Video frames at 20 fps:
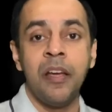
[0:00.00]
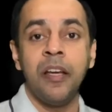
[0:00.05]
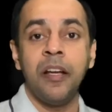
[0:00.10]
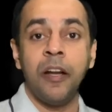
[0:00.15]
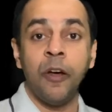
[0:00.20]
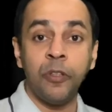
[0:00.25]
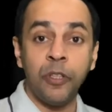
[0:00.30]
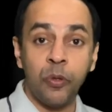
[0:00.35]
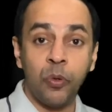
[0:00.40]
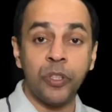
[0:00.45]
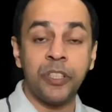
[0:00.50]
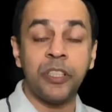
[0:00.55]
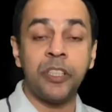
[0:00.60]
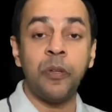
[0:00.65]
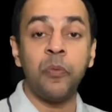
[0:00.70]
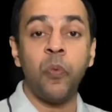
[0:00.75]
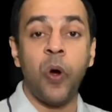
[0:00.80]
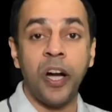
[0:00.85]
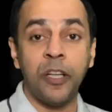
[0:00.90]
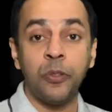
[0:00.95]
Now the
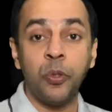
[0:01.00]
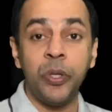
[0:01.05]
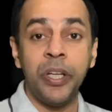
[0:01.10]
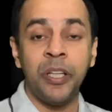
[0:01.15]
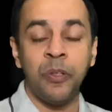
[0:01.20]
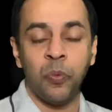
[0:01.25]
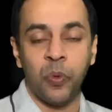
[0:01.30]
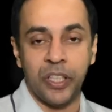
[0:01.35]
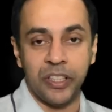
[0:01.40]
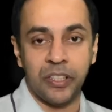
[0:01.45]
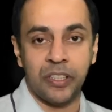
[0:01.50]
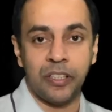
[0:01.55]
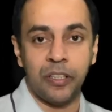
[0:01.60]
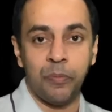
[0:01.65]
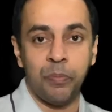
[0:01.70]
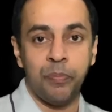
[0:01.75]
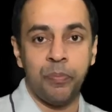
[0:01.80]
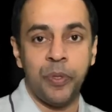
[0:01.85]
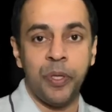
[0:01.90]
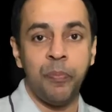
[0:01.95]
question, what to invest?
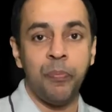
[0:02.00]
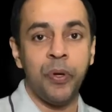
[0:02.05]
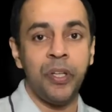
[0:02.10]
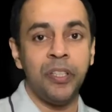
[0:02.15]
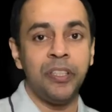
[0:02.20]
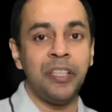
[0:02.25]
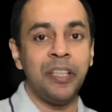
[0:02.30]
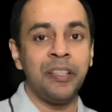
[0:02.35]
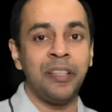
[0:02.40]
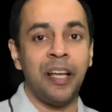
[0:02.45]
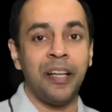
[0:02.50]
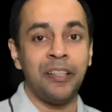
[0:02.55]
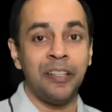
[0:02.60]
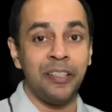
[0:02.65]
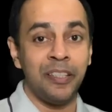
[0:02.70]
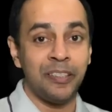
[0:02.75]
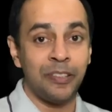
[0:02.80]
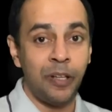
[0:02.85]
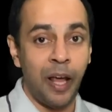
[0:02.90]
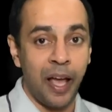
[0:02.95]
People think that it
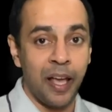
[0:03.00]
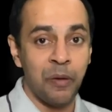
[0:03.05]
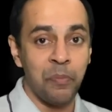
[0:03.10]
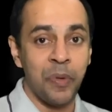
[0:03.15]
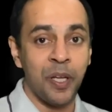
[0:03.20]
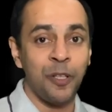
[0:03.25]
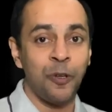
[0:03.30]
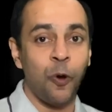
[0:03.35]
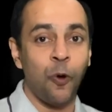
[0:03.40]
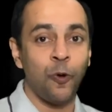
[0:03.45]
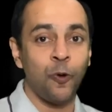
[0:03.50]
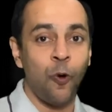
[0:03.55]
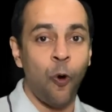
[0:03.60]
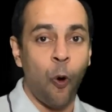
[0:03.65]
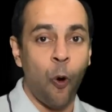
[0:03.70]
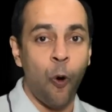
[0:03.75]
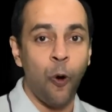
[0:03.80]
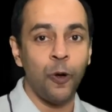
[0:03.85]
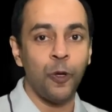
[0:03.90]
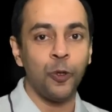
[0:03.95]
is diamond or
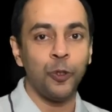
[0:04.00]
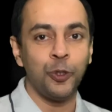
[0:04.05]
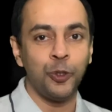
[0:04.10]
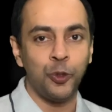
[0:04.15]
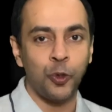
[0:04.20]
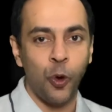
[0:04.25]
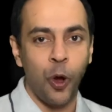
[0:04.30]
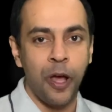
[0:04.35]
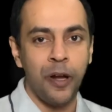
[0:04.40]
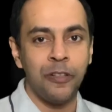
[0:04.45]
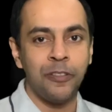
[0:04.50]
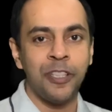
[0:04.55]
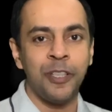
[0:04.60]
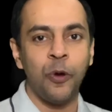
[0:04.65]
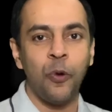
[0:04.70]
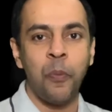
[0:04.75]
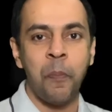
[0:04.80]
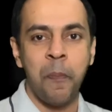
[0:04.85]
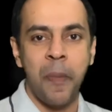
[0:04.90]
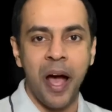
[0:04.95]
gold or jewelry
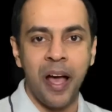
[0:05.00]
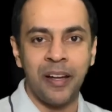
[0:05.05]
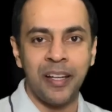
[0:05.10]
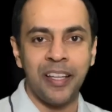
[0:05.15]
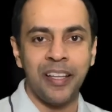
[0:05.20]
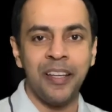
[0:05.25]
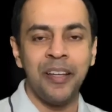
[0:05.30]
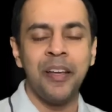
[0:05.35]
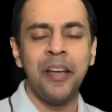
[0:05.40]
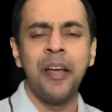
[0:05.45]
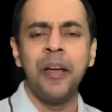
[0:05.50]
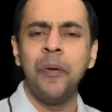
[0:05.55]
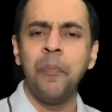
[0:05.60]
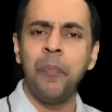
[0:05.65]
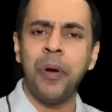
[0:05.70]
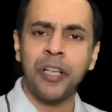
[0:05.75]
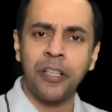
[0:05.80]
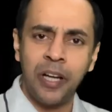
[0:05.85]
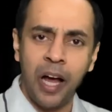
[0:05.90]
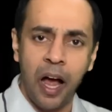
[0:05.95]
or money,
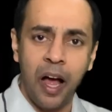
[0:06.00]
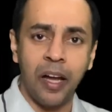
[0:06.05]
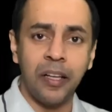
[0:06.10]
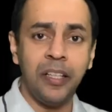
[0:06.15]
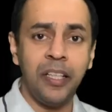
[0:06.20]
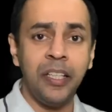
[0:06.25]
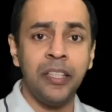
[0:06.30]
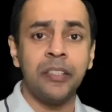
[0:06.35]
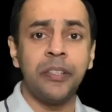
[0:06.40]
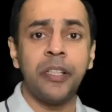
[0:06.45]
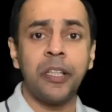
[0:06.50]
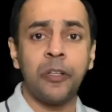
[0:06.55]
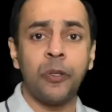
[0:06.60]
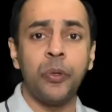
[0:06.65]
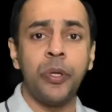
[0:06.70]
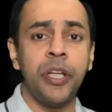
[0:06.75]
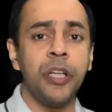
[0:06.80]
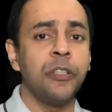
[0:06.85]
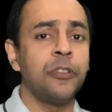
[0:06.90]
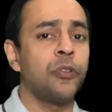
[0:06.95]
but God is the
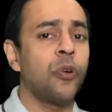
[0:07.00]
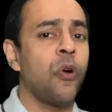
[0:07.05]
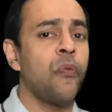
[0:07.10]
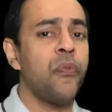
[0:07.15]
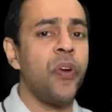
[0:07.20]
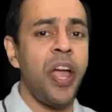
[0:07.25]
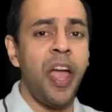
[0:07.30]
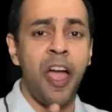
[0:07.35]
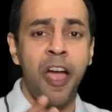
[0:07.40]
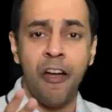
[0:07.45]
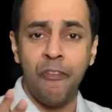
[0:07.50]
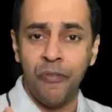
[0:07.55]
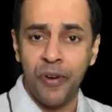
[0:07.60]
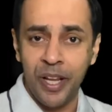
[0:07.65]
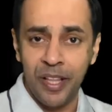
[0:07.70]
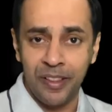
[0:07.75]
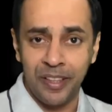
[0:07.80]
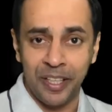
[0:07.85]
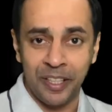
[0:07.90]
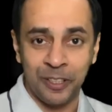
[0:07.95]
creator of
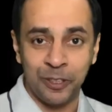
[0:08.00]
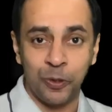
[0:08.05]
everything.